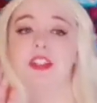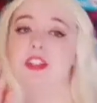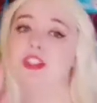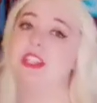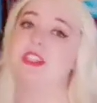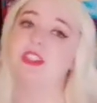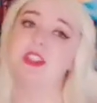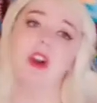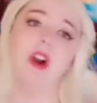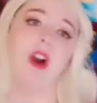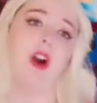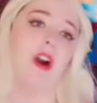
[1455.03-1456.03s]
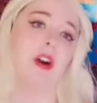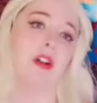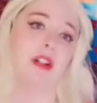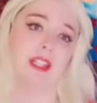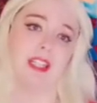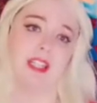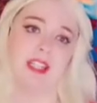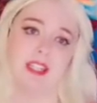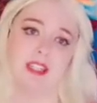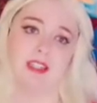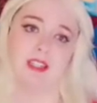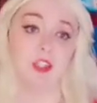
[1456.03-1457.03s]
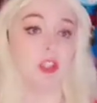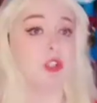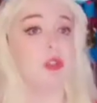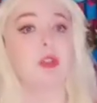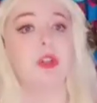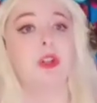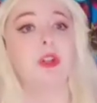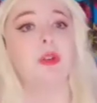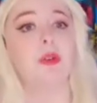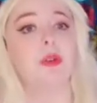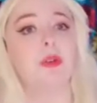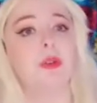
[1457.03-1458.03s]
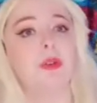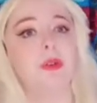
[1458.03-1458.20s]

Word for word: she's calling to you.